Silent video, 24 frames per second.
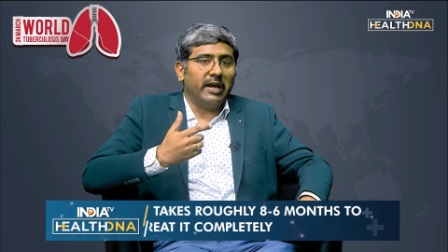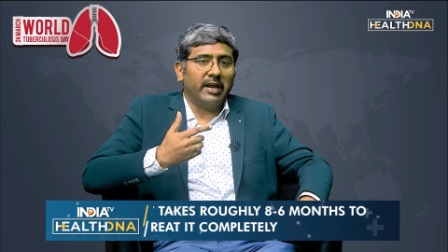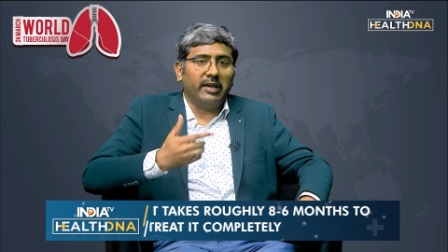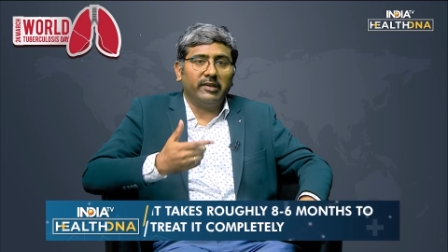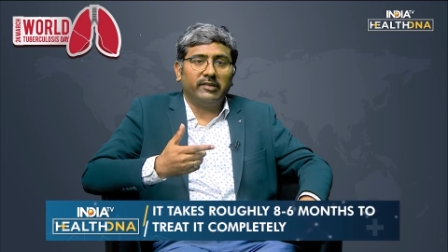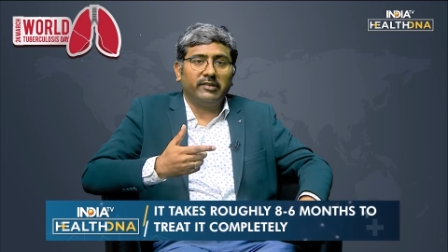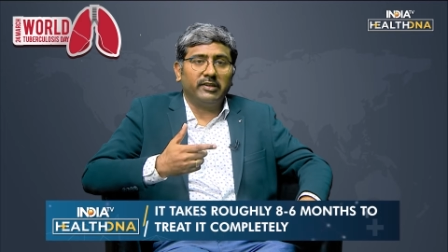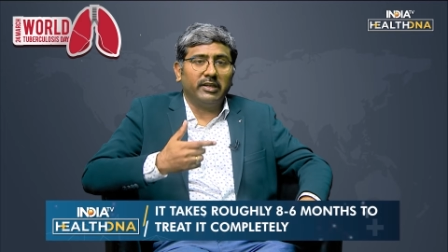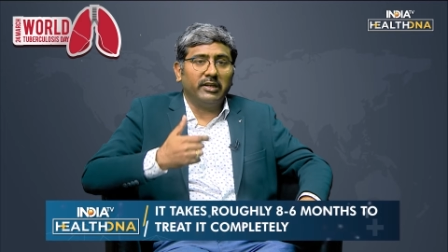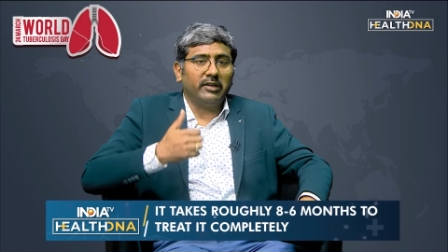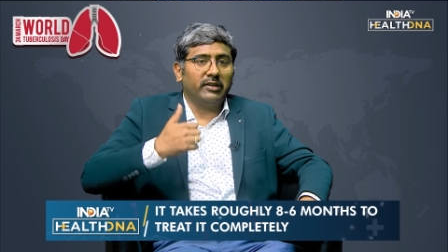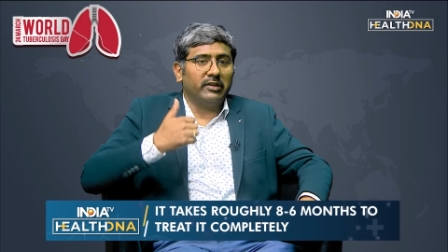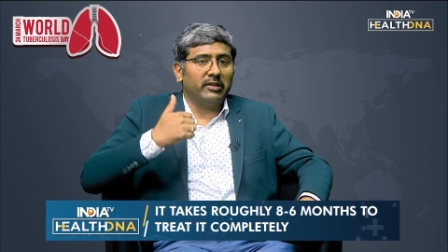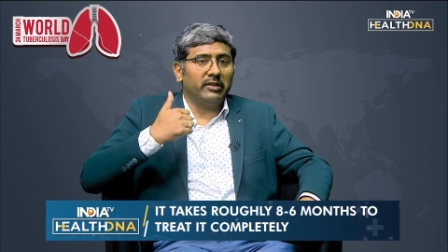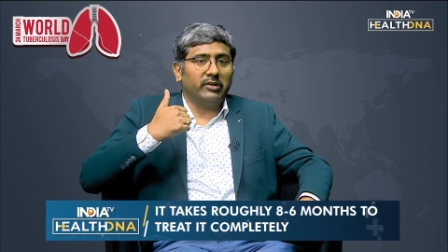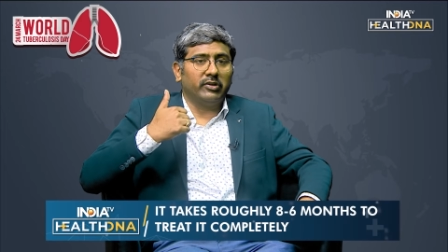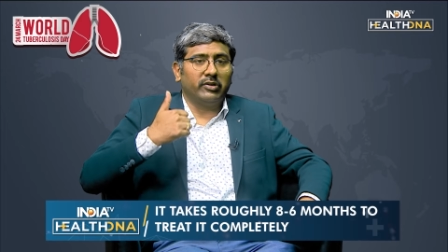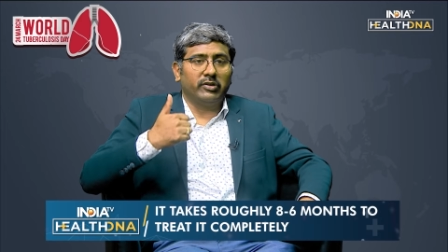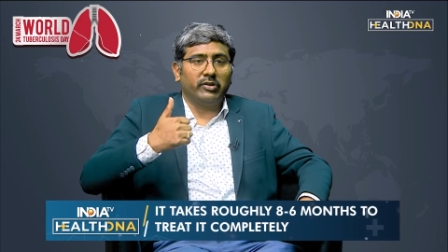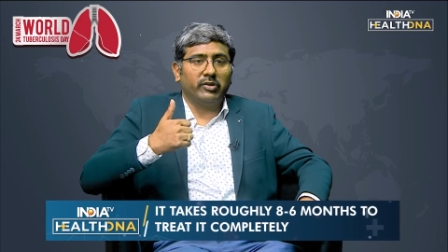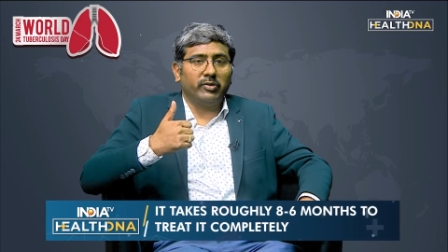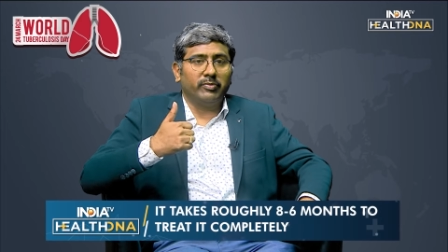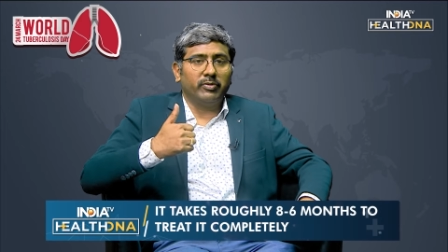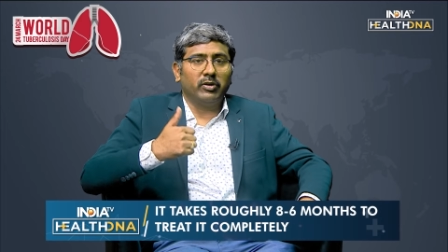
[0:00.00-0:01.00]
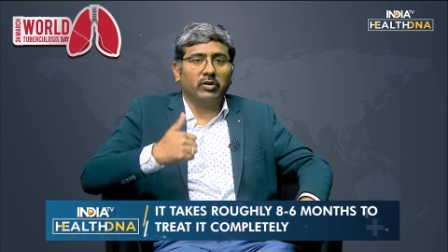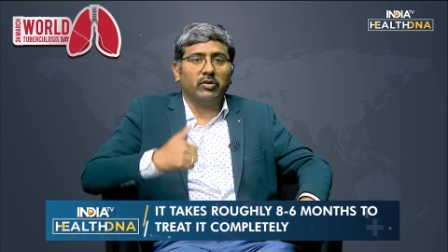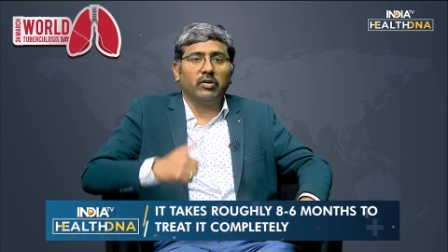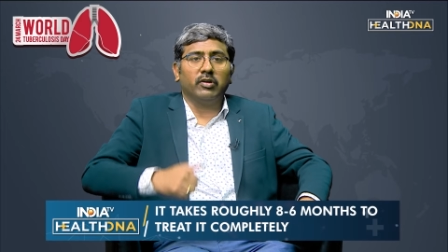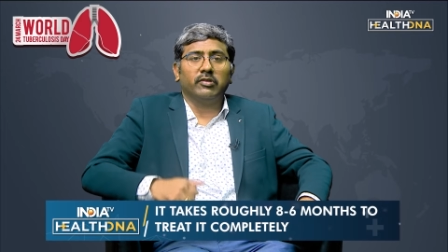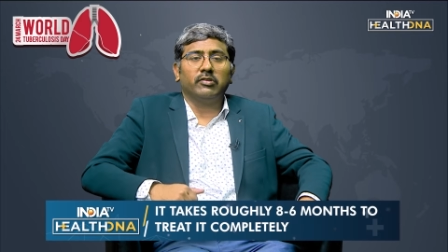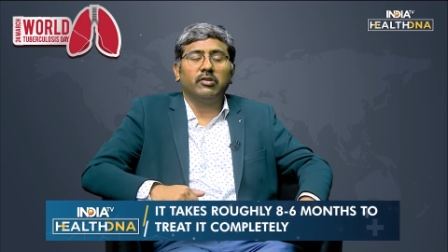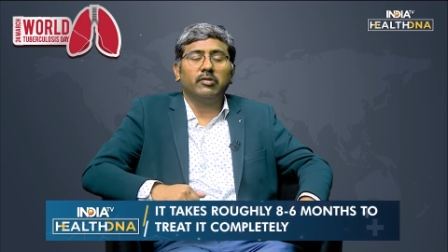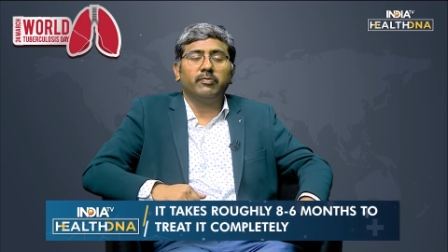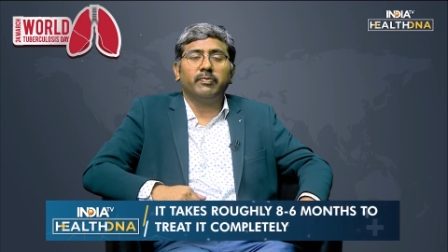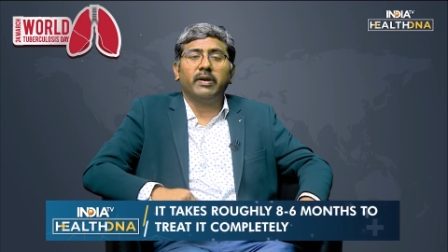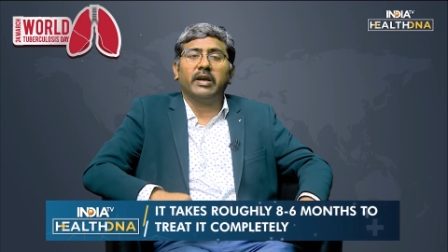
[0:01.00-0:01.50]
I said the
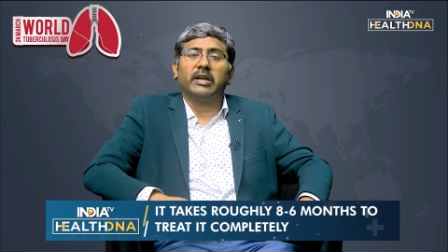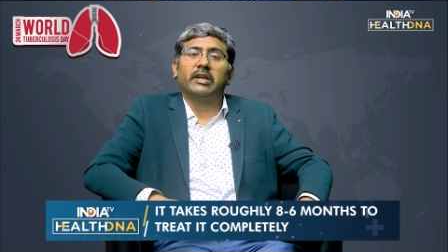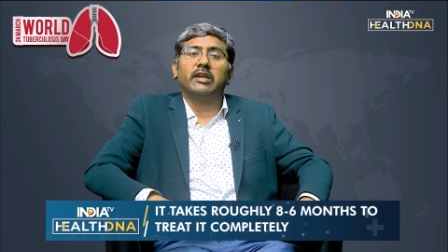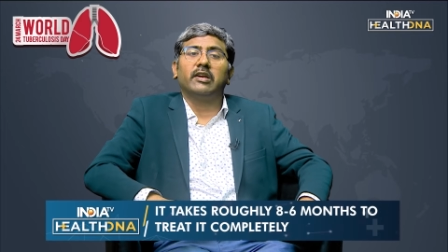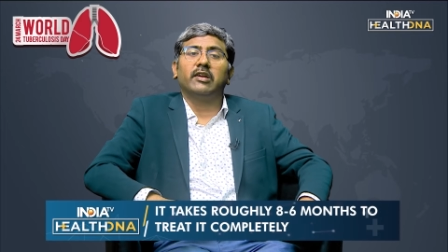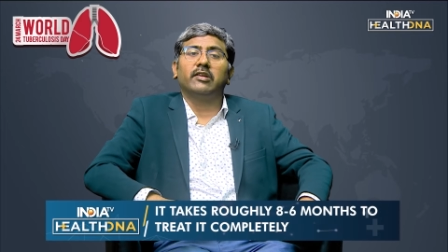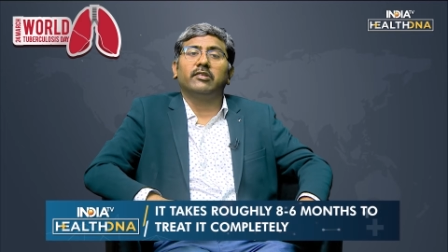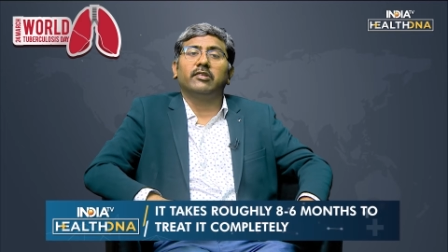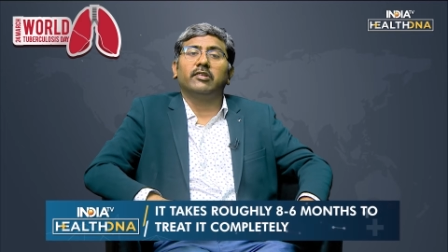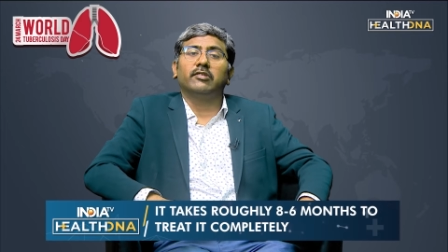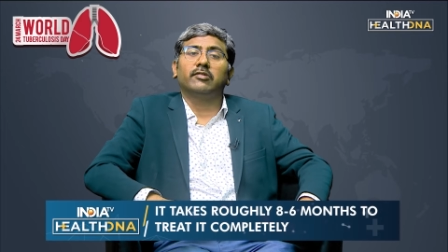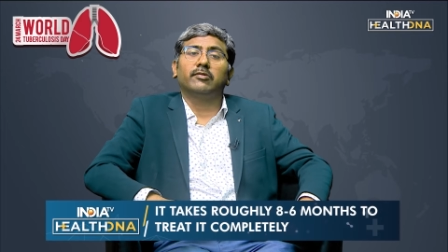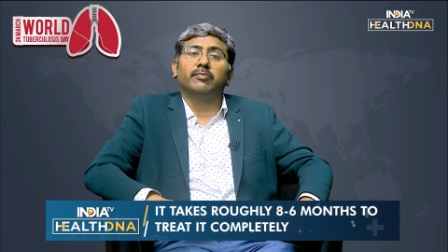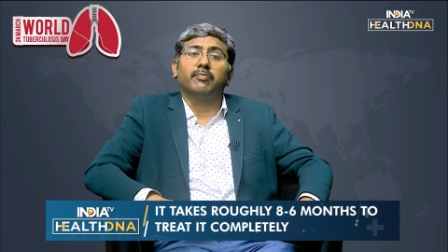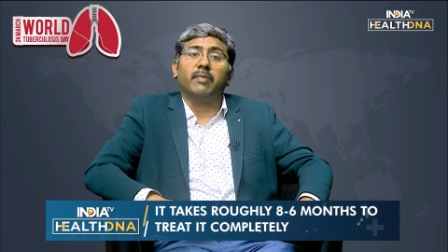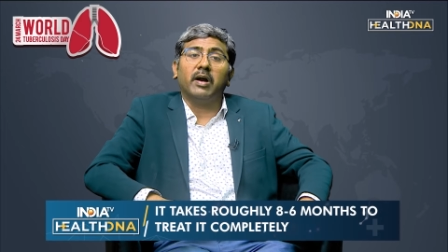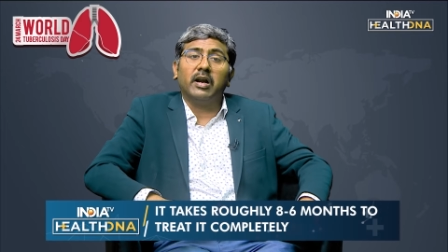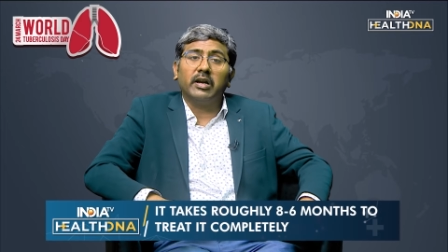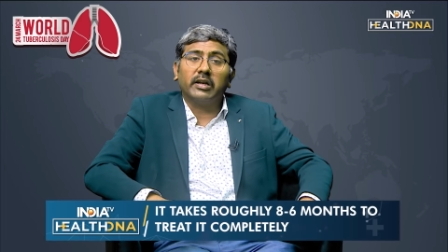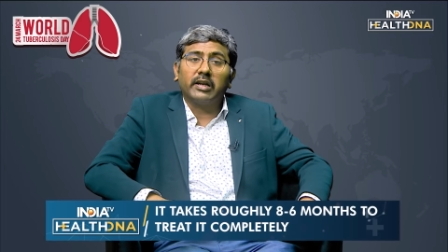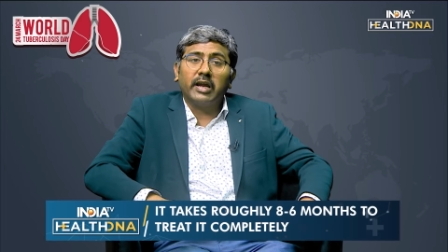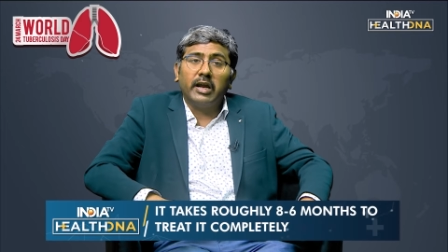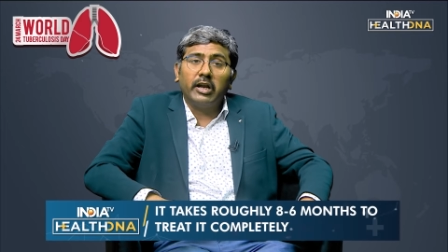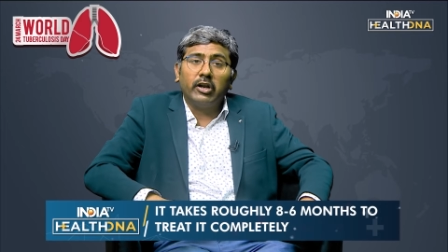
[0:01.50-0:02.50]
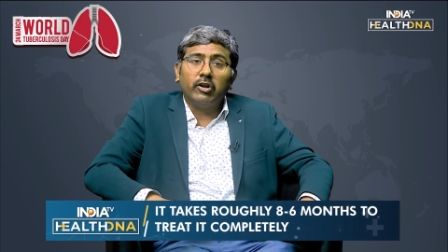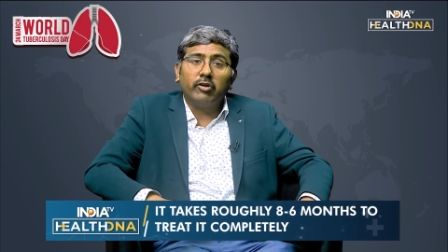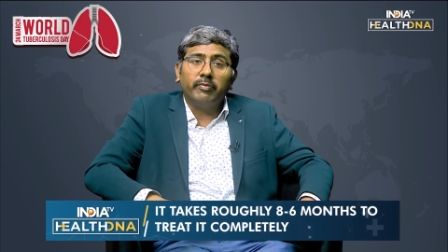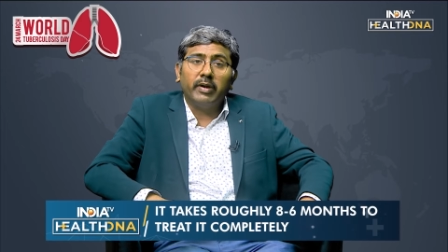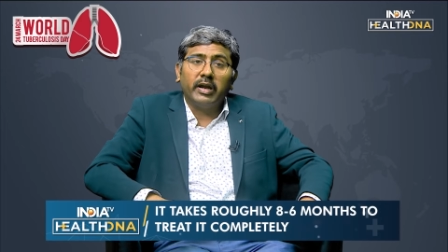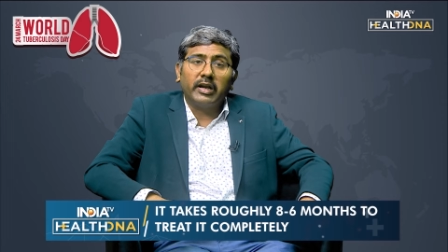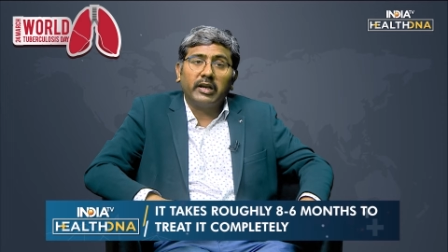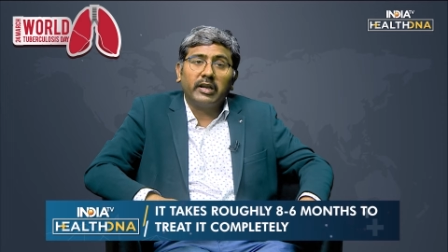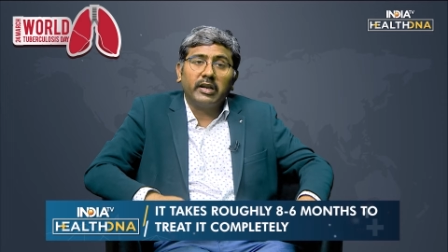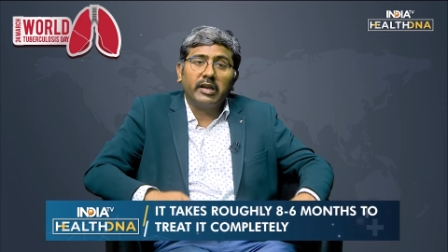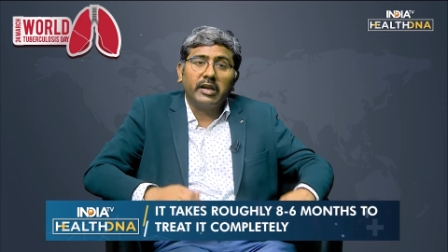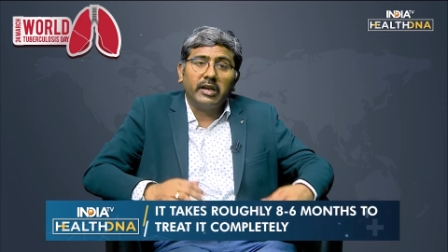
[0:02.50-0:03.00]
tuberculosis bacteria is a smart kind of
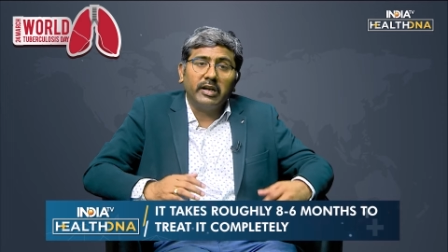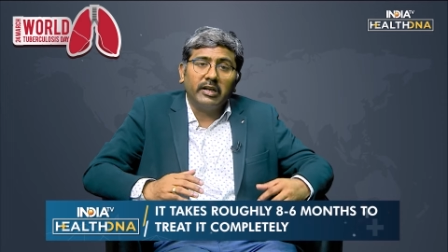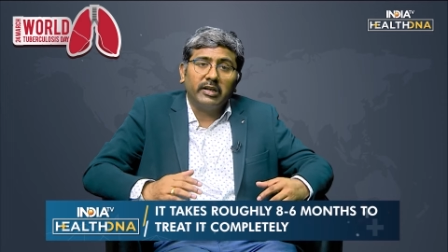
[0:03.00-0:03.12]
bacteria.